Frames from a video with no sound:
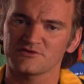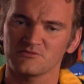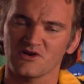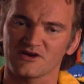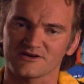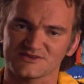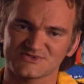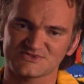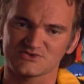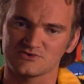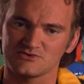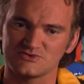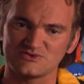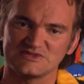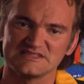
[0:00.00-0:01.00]
Marks, who
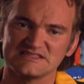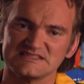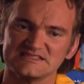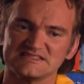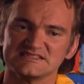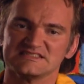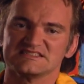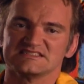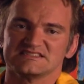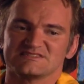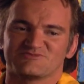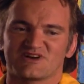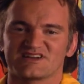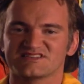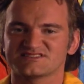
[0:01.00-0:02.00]

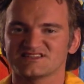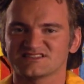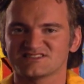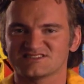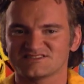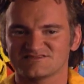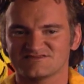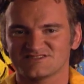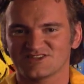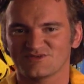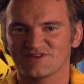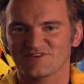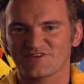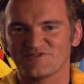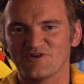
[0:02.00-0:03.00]
artists such
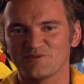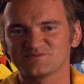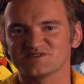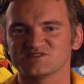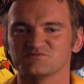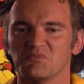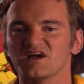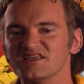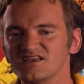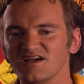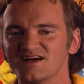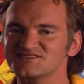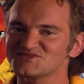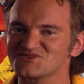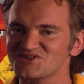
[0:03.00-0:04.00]
terrific films as Monkey
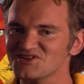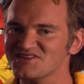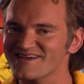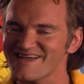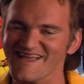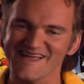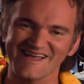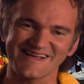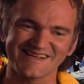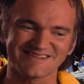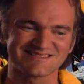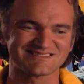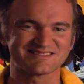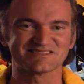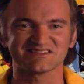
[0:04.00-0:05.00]
Hustle
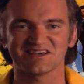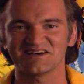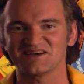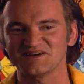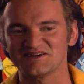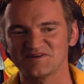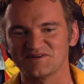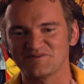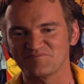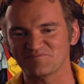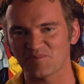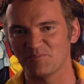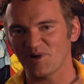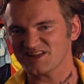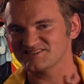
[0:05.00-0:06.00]
and um,
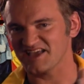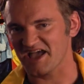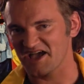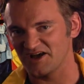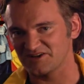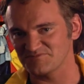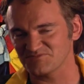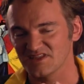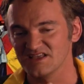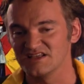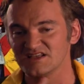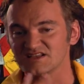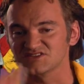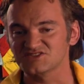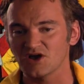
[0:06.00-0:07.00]
Bucktown.
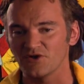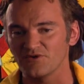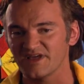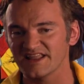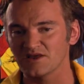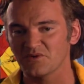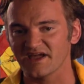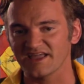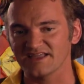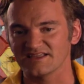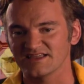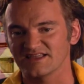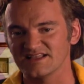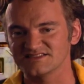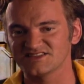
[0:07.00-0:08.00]
So, anyway,
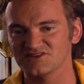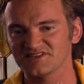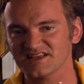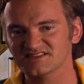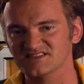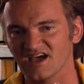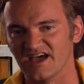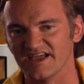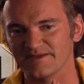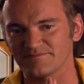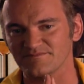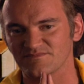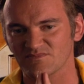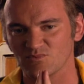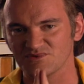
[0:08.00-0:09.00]
until next time,
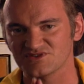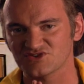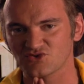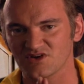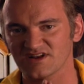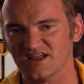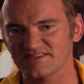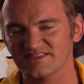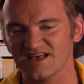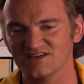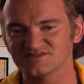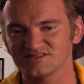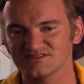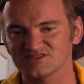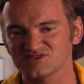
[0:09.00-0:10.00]
with Detroit
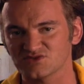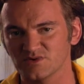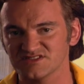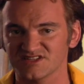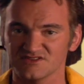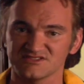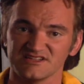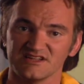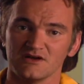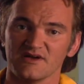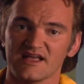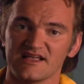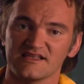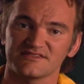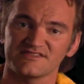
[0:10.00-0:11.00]
9000, this is Quentin Tarantino,
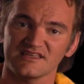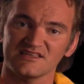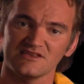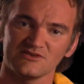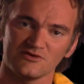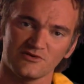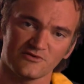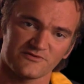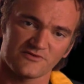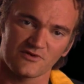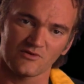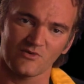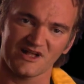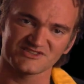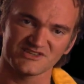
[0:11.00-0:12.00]
and thanking you for
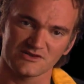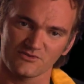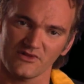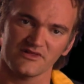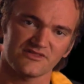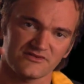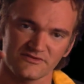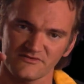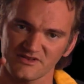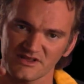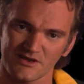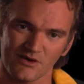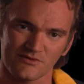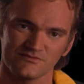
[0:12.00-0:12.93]
watching Rolling Thunder Video.